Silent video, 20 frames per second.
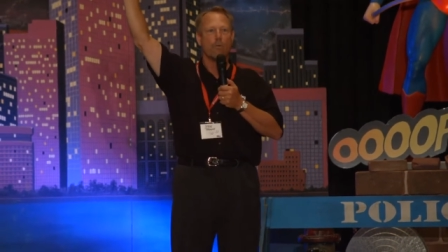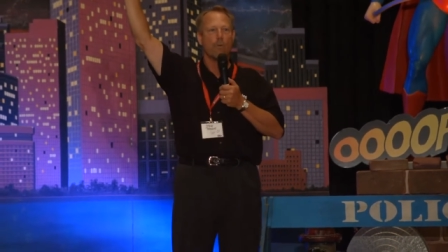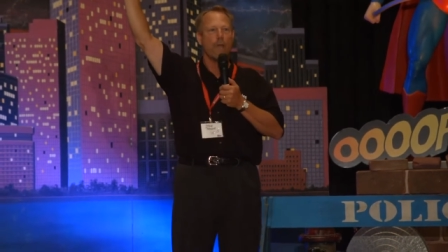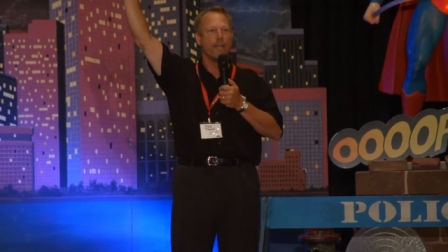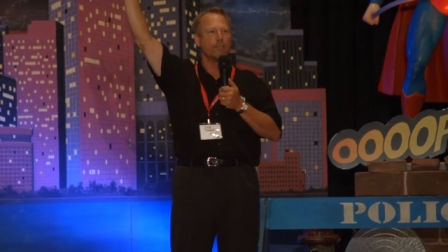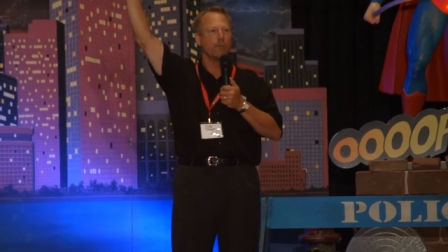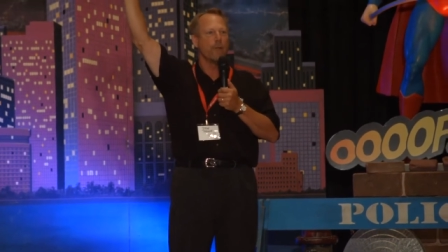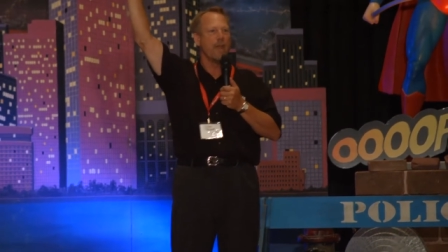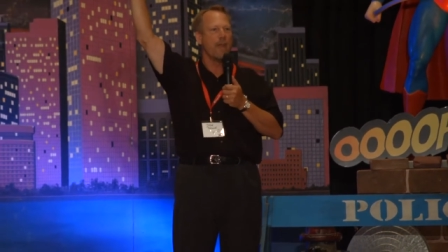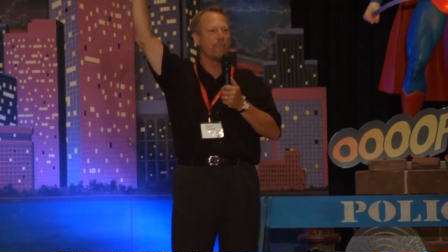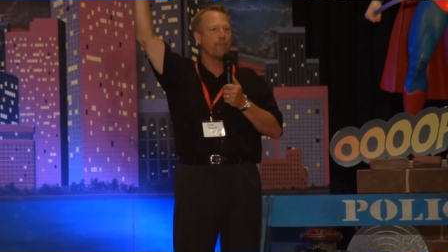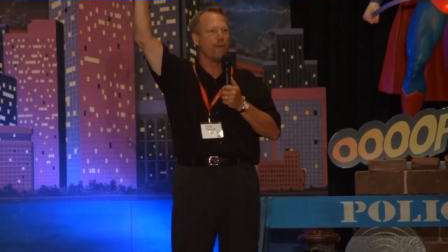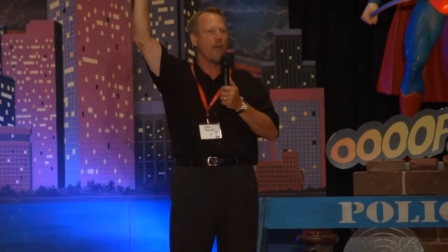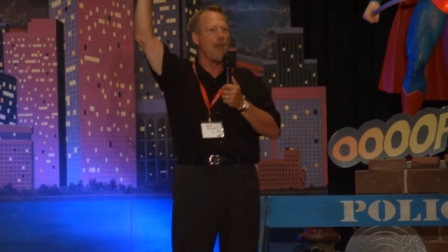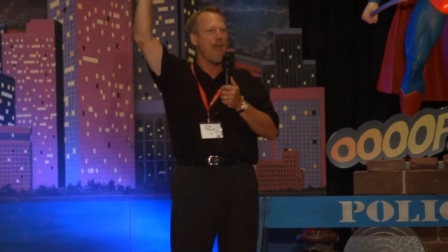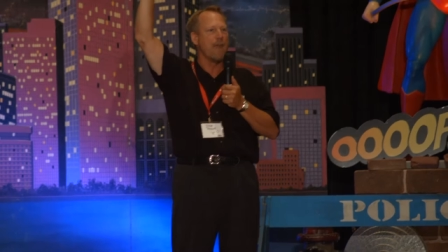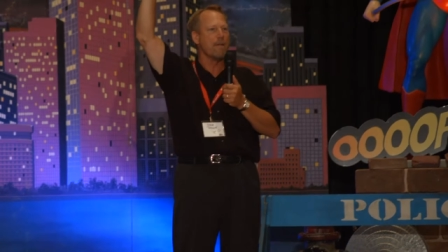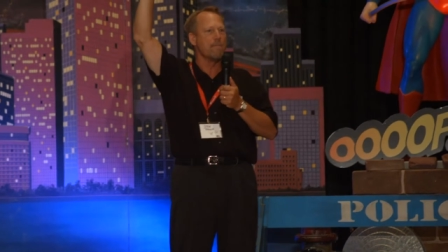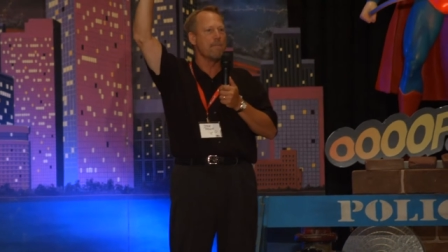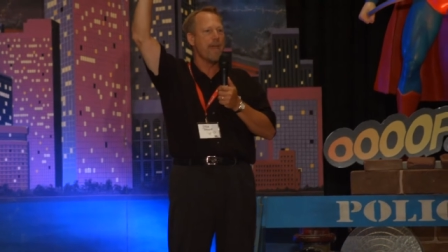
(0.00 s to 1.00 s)
Raise your hand for
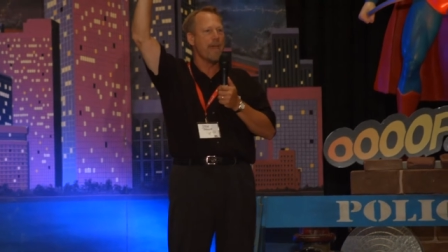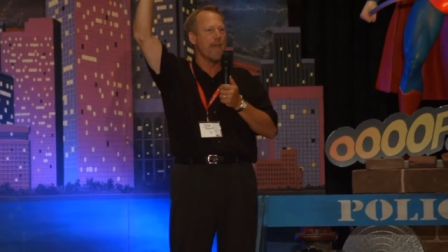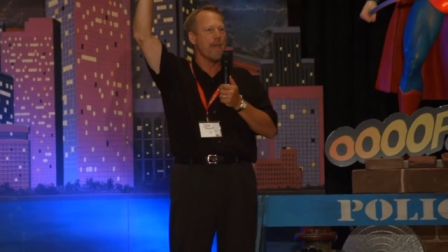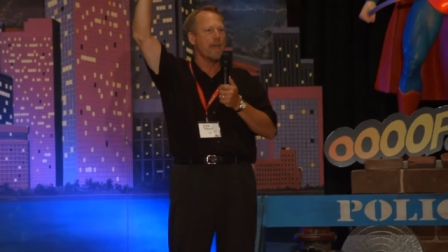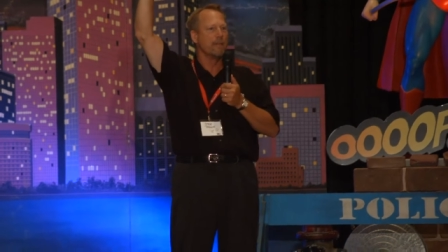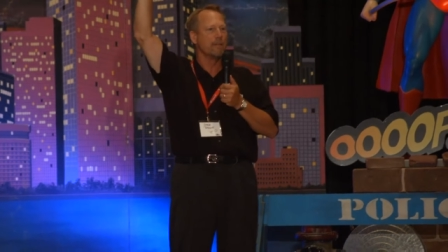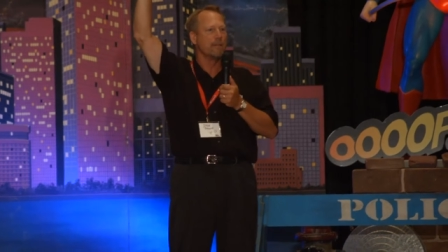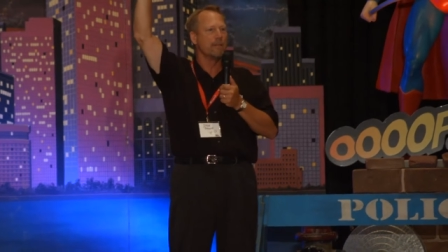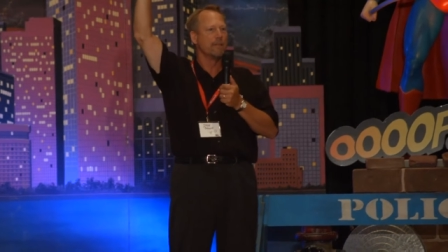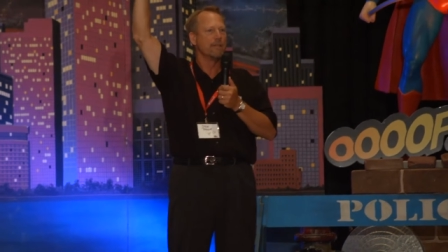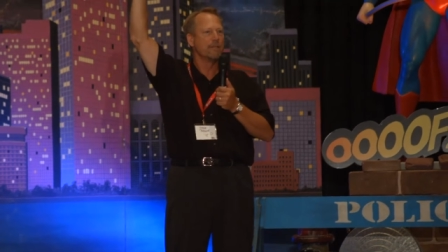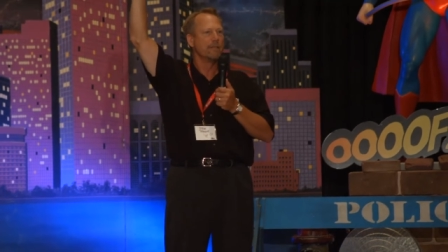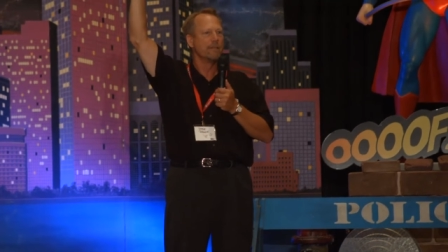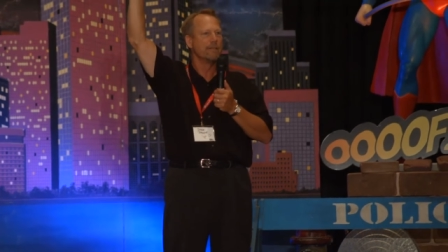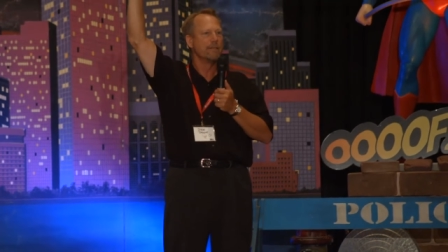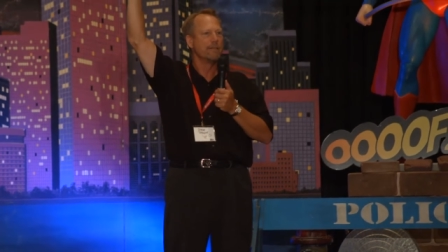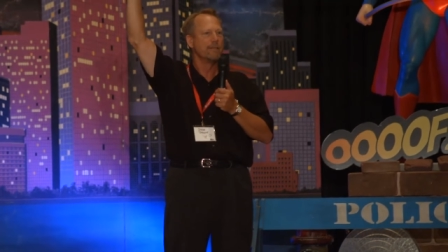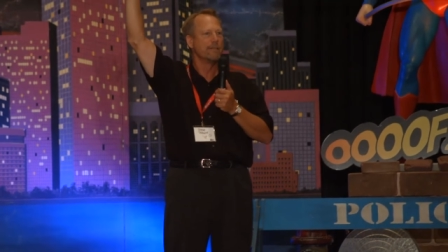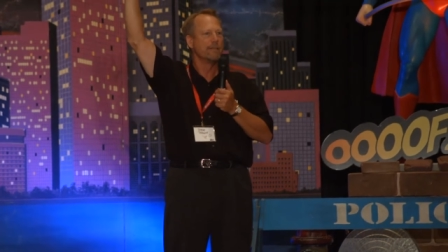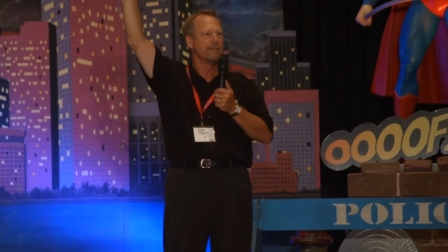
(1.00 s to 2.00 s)
Iron Man.
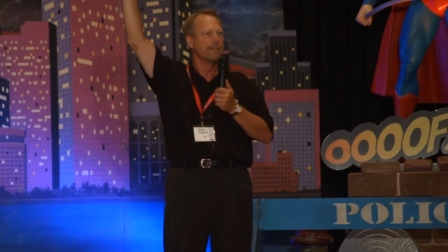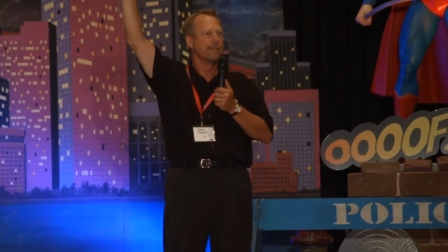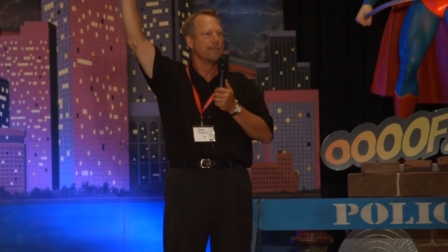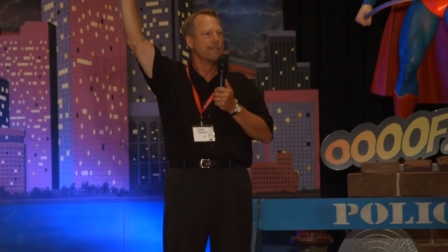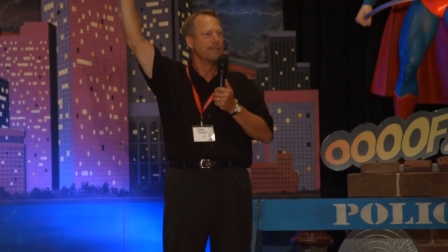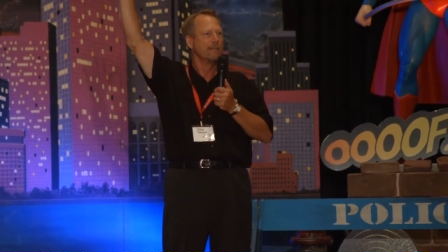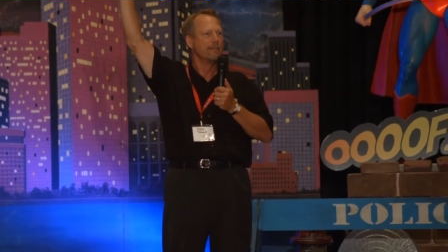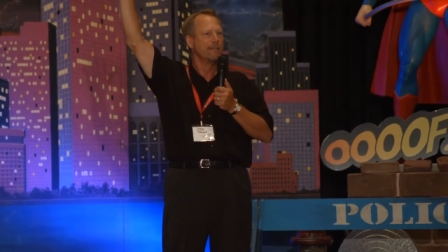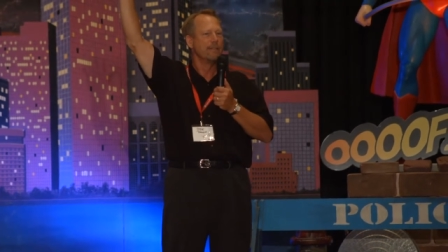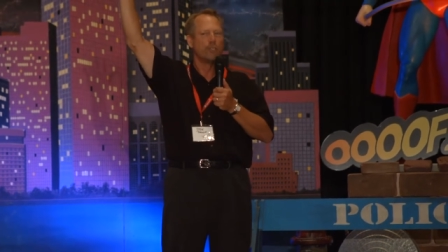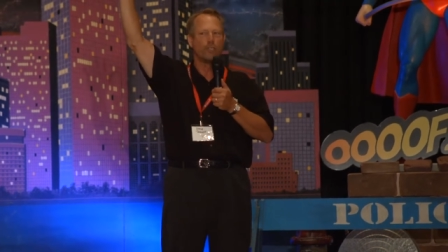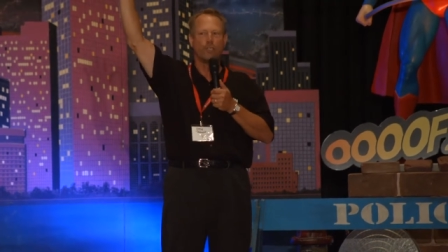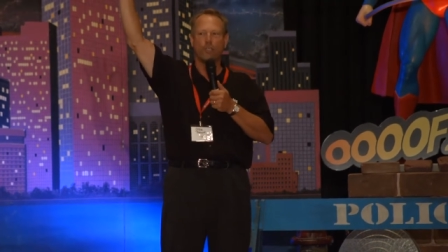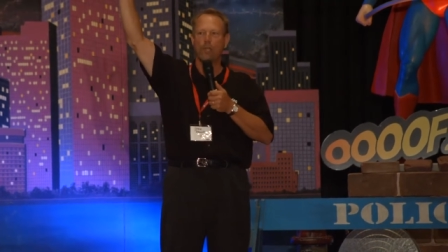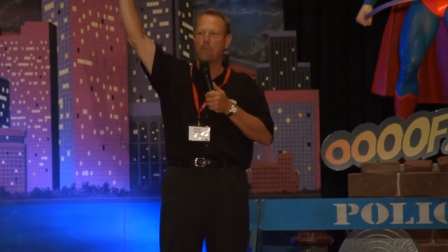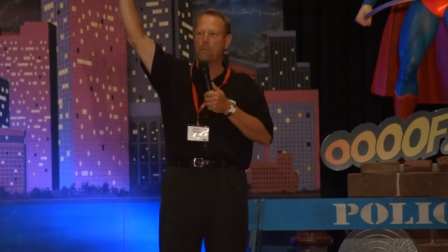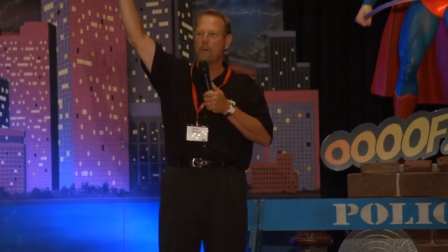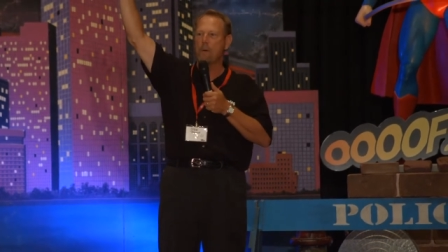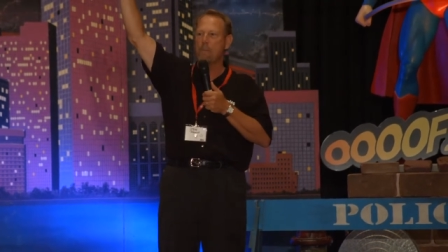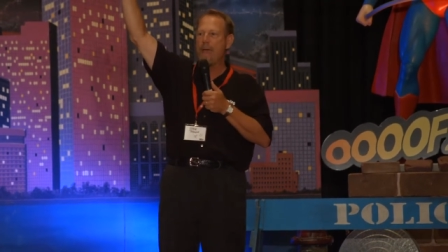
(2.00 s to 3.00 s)

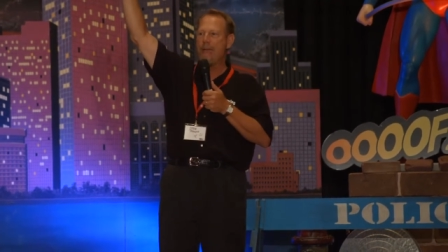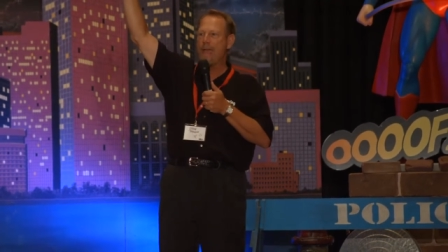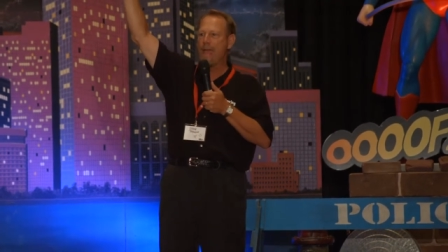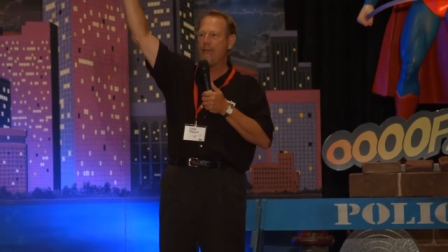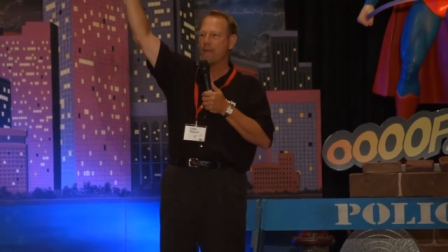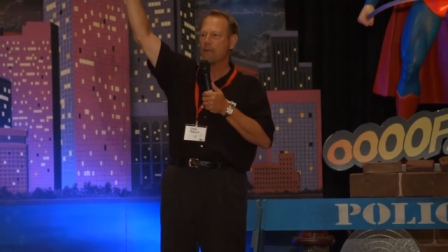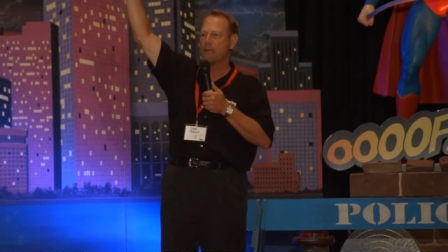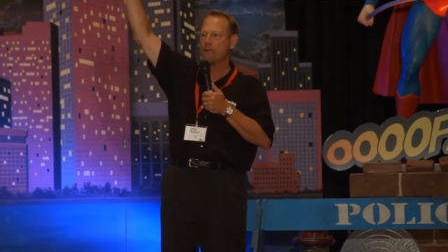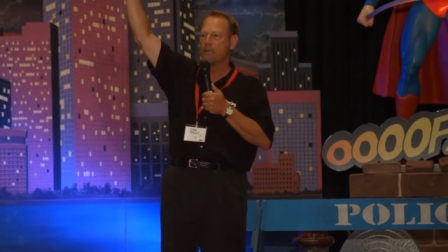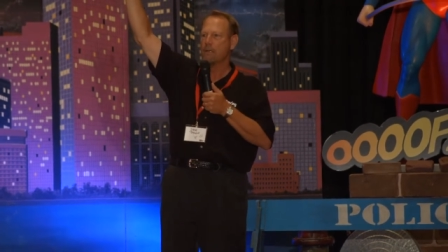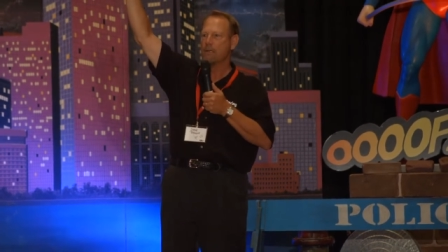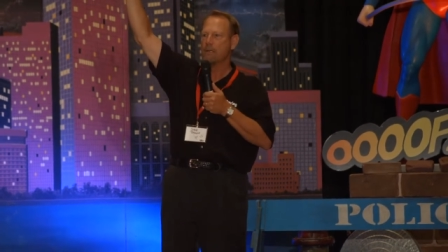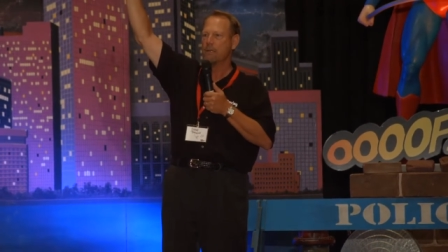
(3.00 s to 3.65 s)
Superman.